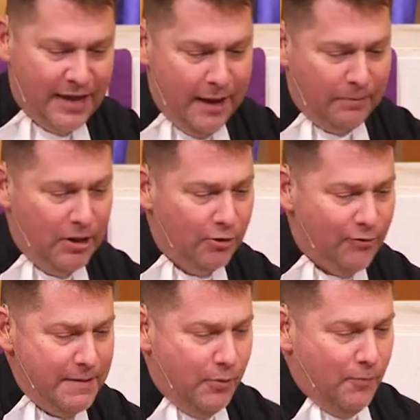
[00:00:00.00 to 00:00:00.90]
Yep, a little
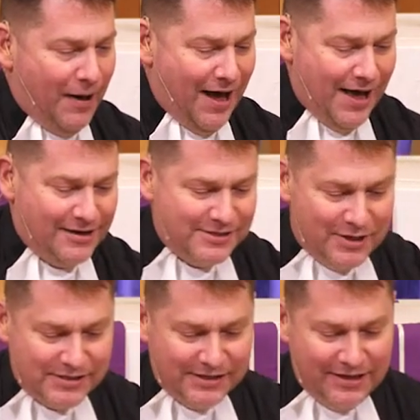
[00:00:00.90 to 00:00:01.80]
Grey Poupon is
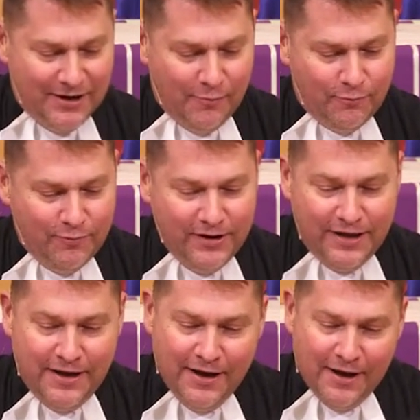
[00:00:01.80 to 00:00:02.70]
also going to go
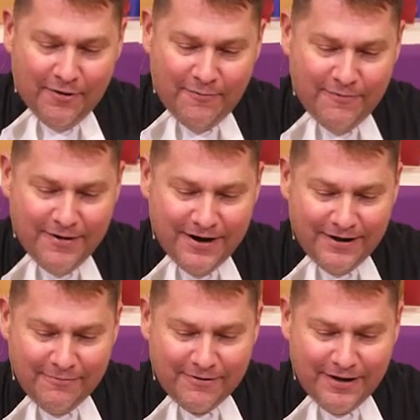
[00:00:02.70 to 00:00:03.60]
really,
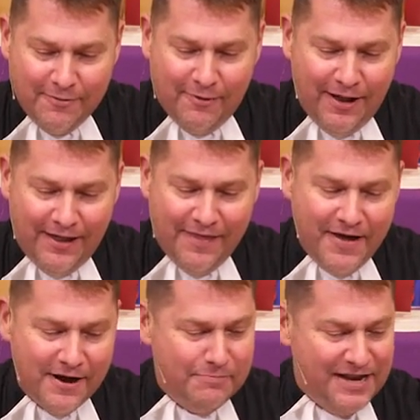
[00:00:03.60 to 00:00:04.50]
really, really well on
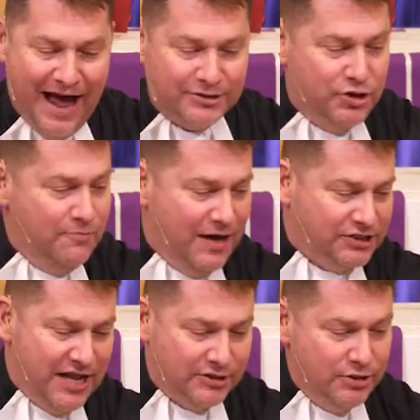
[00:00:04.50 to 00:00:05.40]
there, but not too
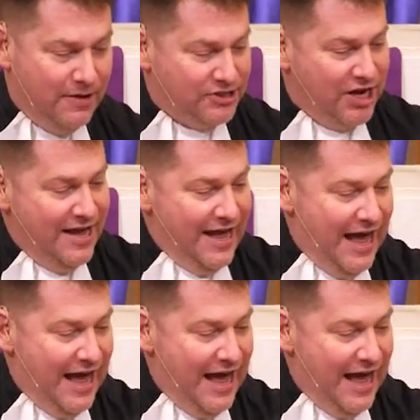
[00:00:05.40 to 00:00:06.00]
much, not too much.